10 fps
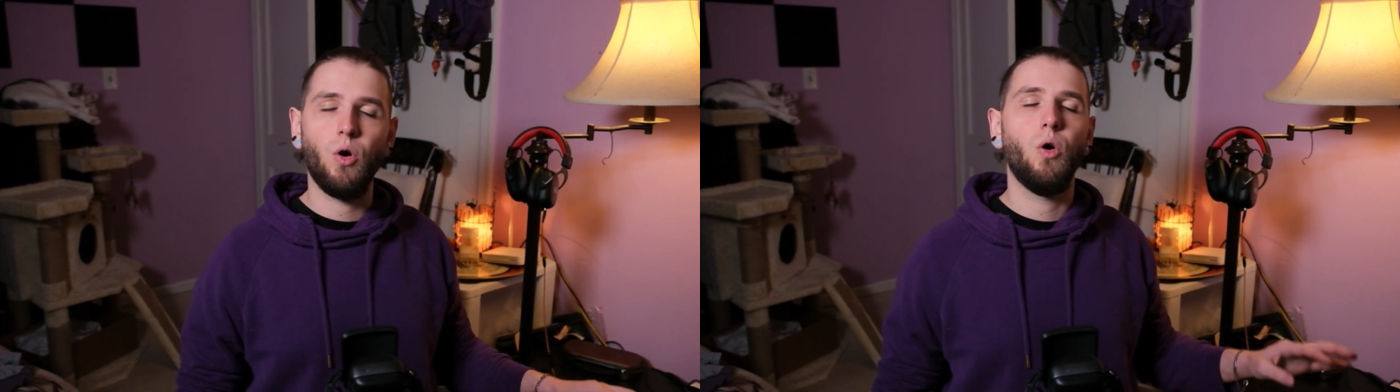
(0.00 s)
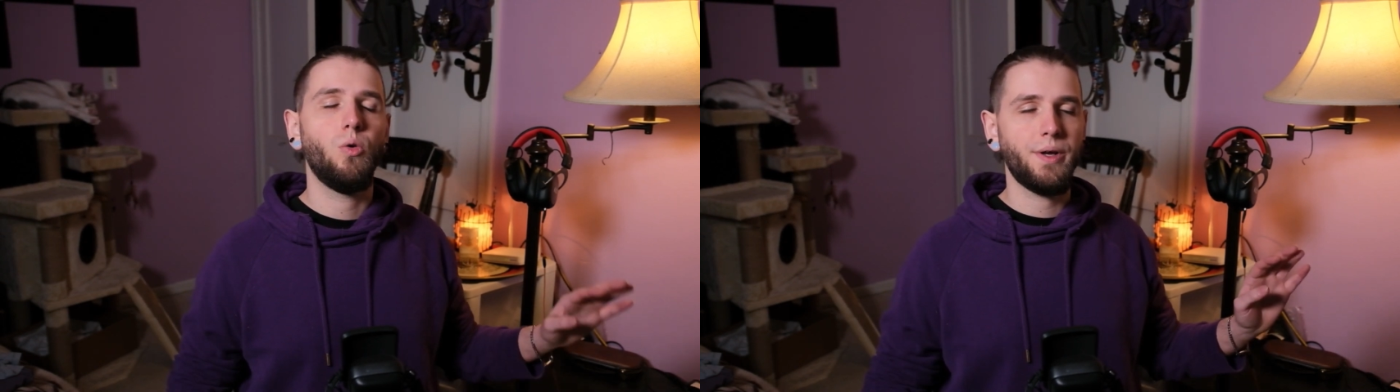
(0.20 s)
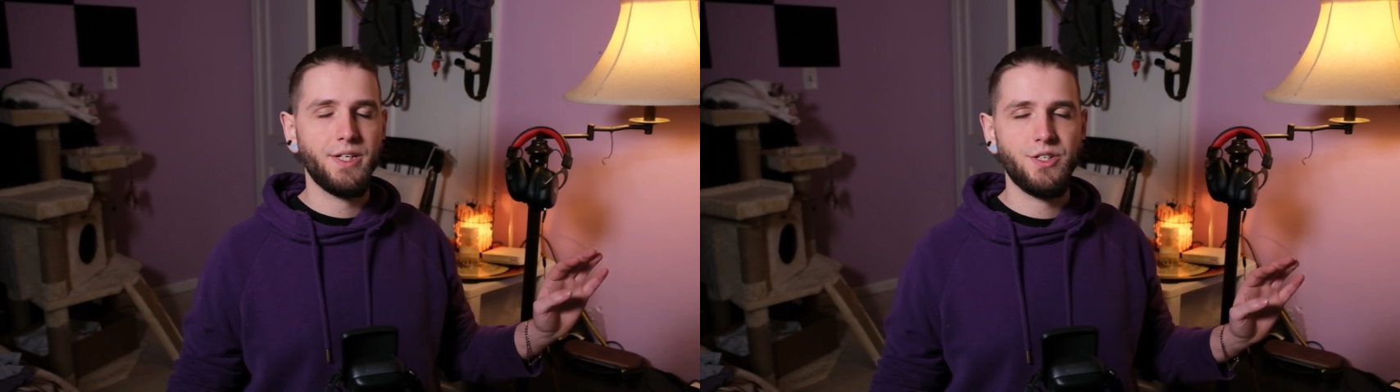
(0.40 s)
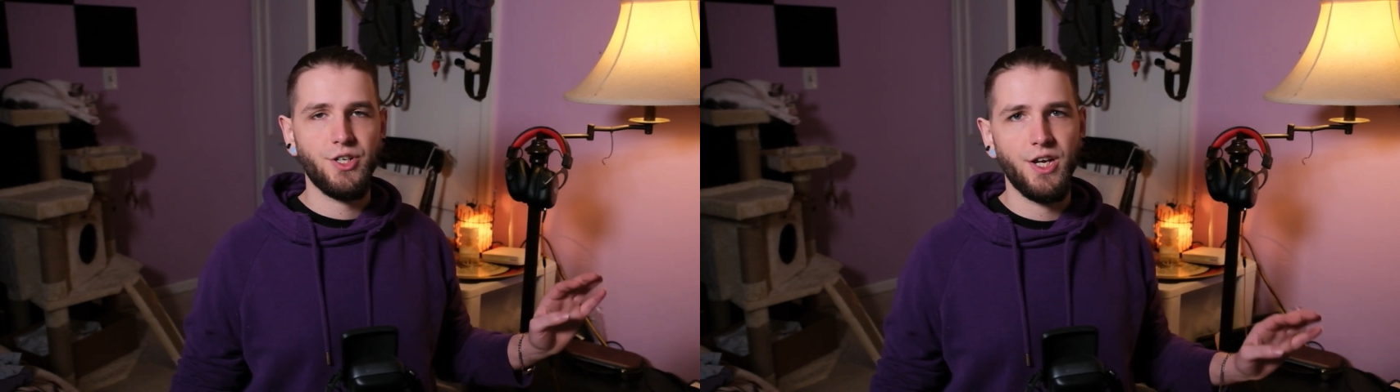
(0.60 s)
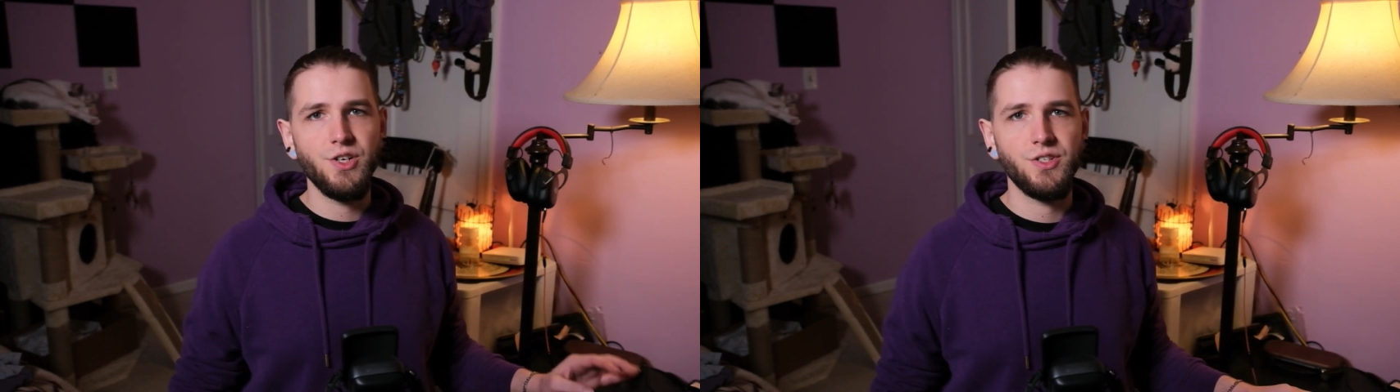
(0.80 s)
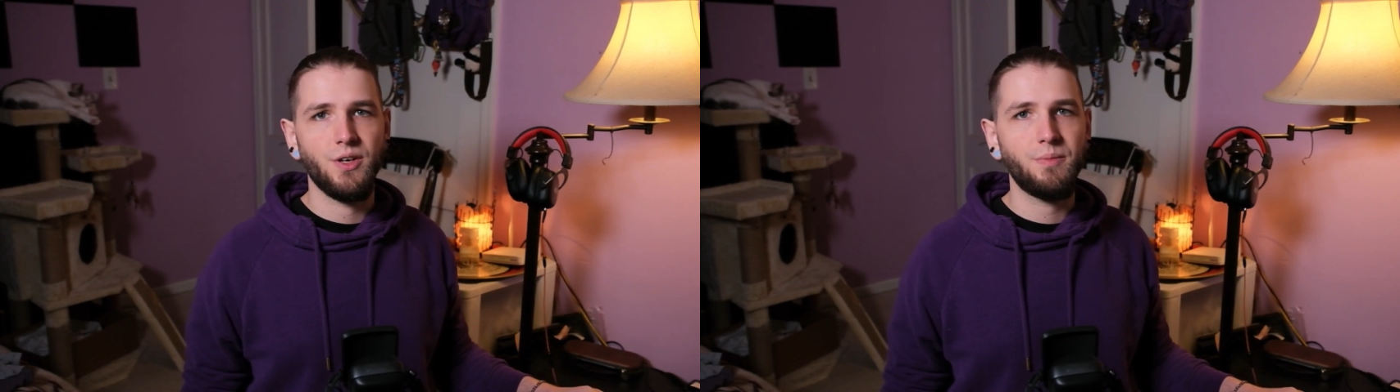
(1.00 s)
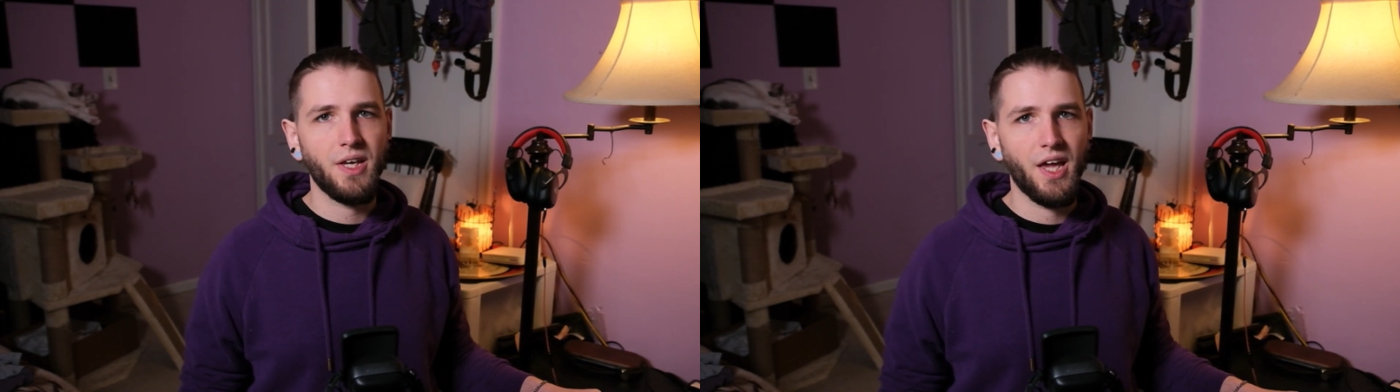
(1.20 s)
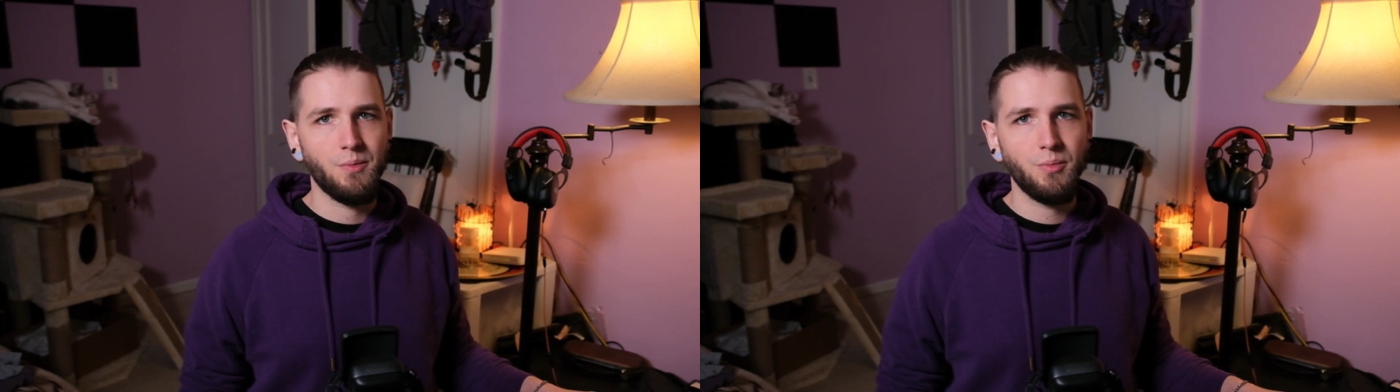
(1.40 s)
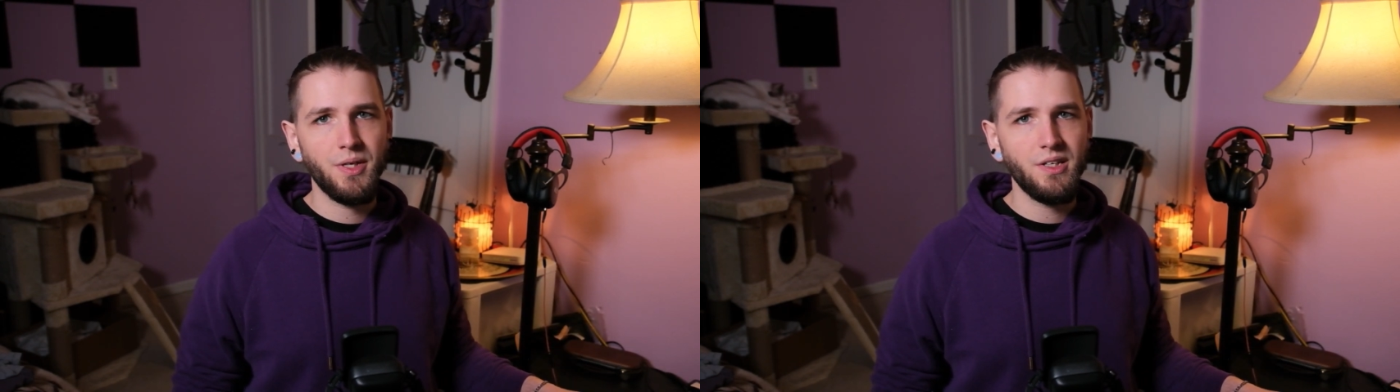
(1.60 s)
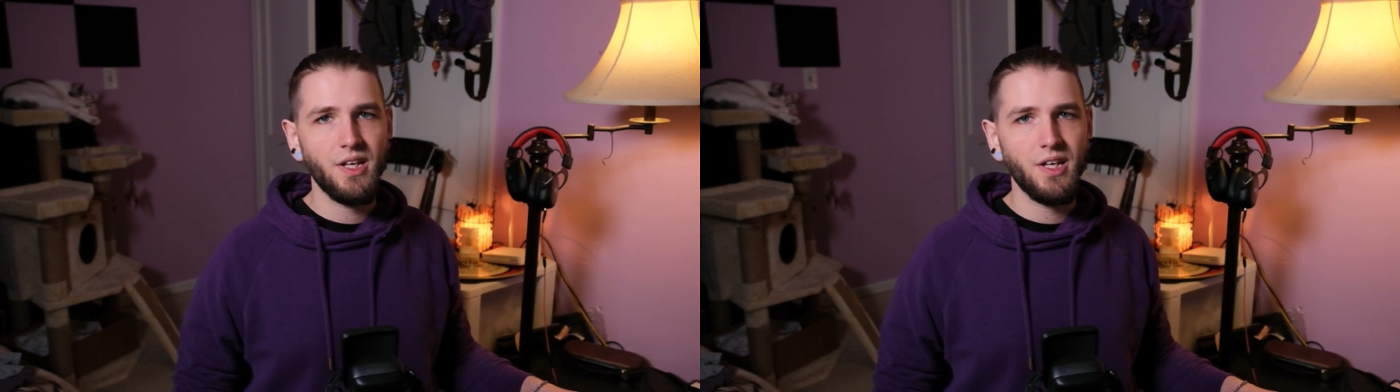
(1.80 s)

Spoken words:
always changes up the game a bit